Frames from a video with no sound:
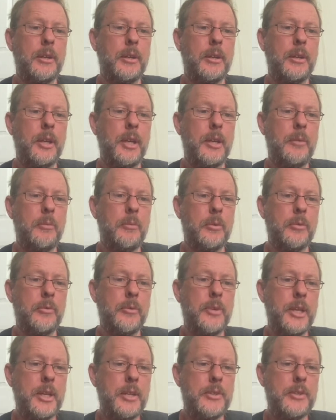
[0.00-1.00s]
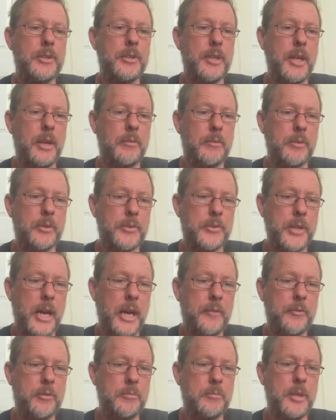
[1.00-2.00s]
it will need to then
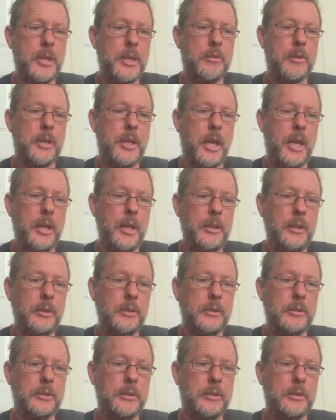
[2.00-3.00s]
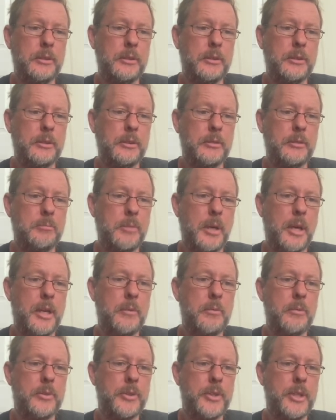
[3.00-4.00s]
start from here again, but
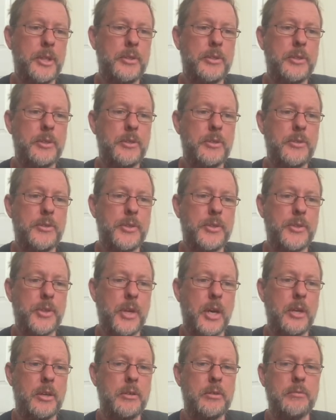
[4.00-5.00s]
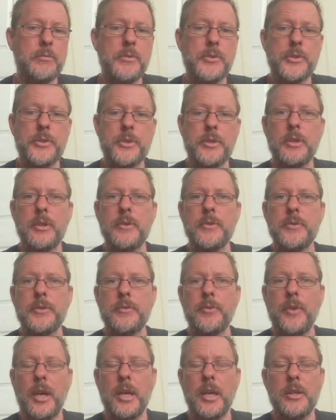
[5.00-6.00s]
it will need to use its own reserves
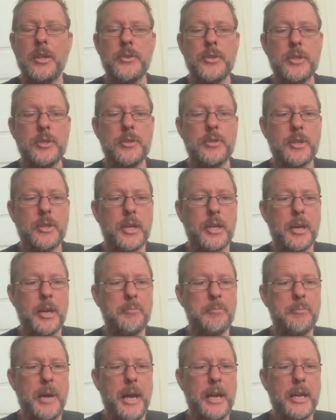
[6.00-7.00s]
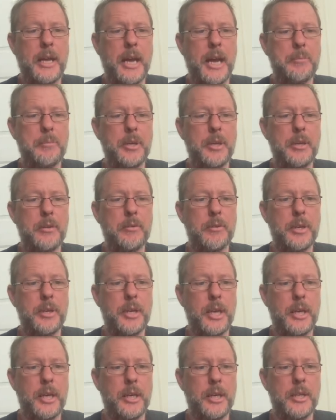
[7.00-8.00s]
of energy to come back up here
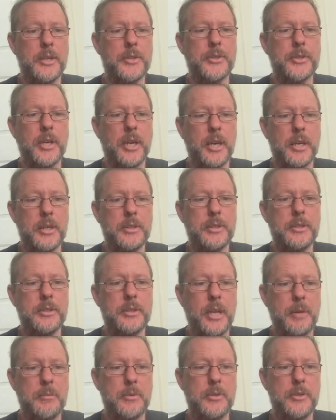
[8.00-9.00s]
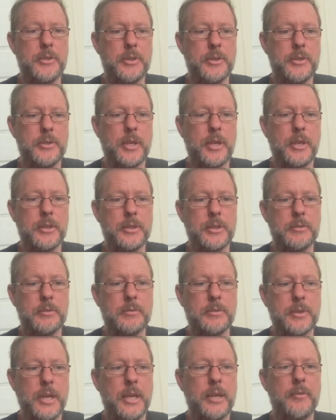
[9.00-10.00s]
again, and it's going to damage it. It's going to
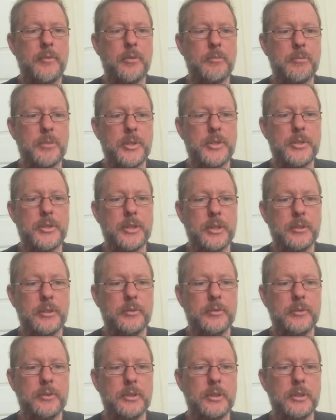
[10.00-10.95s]
take from itself